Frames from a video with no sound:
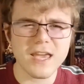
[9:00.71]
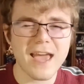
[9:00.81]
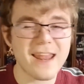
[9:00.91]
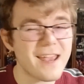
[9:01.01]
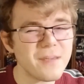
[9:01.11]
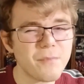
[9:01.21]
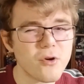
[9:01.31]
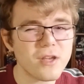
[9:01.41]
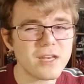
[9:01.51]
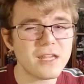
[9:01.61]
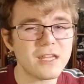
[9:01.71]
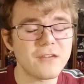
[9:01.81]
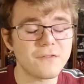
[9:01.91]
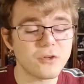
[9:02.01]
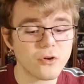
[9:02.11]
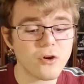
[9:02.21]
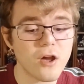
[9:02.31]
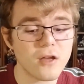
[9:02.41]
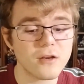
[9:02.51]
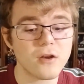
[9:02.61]
At any point, if you're
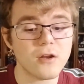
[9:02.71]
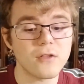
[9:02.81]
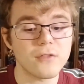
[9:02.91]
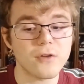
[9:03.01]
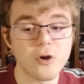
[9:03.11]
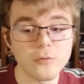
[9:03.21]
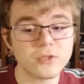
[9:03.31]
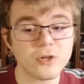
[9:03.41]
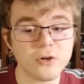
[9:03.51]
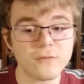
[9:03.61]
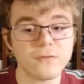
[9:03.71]
on the home turf